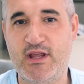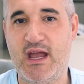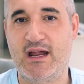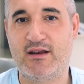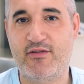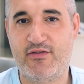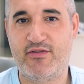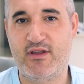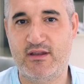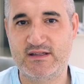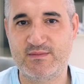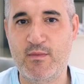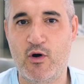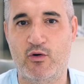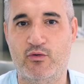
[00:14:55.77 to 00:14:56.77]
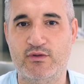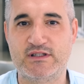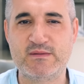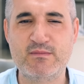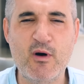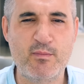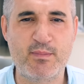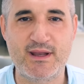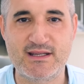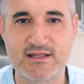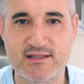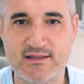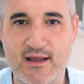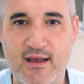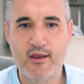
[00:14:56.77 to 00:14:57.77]
the onion small
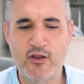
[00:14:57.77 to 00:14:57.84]
pieces.